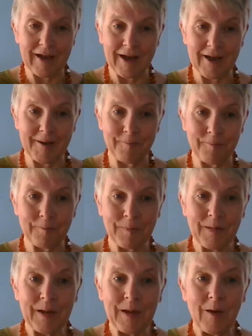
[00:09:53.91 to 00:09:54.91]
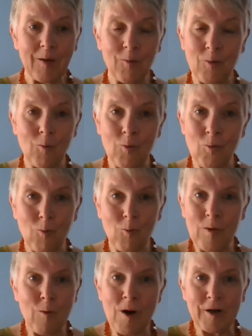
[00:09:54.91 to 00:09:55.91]
We
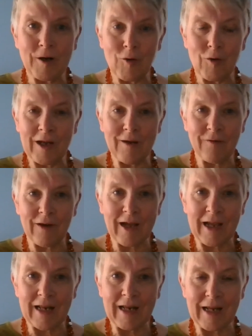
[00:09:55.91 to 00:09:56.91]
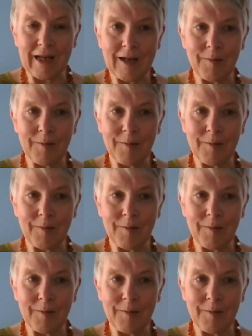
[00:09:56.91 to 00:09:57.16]
weren't looking for any